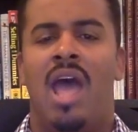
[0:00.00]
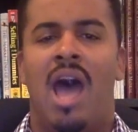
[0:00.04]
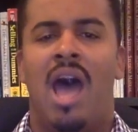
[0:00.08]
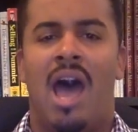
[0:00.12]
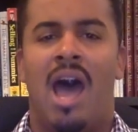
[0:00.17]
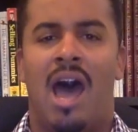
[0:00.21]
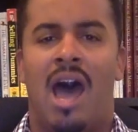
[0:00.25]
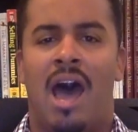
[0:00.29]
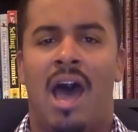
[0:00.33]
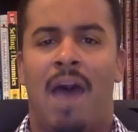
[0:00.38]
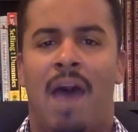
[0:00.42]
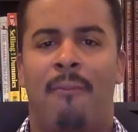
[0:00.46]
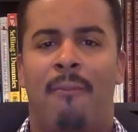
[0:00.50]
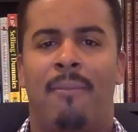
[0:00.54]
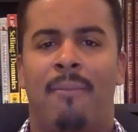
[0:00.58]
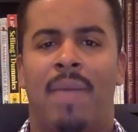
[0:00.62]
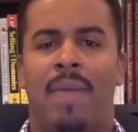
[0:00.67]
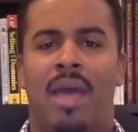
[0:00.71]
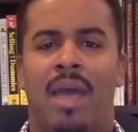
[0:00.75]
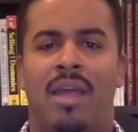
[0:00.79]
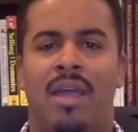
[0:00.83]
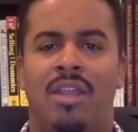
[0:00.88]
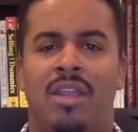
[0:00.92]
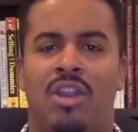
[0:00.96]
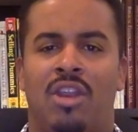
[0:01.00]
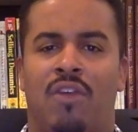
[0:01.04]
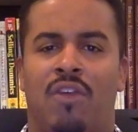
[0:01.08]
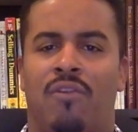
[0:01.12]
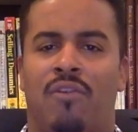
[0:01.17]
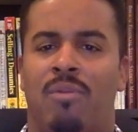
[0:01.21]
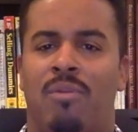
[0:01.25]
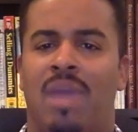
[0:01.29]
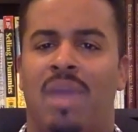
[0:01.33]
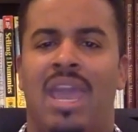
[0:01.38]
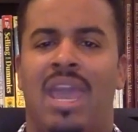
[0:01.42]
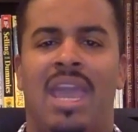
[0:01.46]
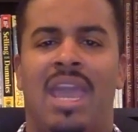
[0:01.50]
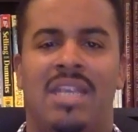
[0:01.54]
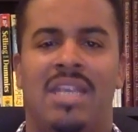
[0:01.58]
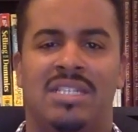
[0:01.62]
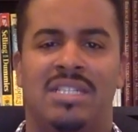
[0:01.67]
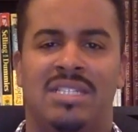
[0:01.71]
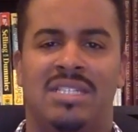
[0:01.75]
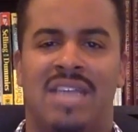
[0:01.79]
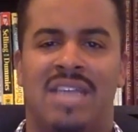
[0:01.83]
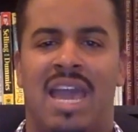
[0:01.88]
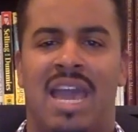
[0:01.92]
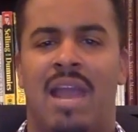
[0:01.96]
From the
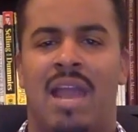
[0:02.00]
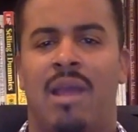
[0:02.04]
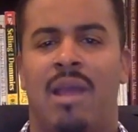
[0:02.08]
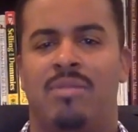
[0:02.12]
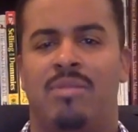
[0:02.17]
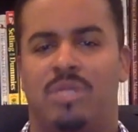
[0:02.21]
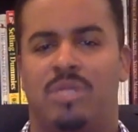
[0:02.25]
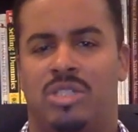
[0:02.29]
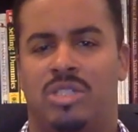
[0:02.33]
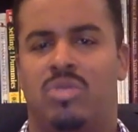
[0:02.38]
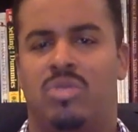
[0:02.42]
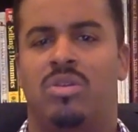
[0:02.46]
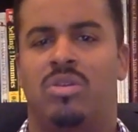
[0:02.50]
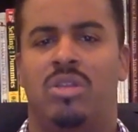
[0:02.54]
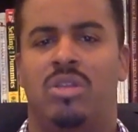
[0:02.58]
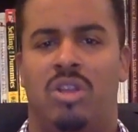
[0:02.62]
agent side, I just,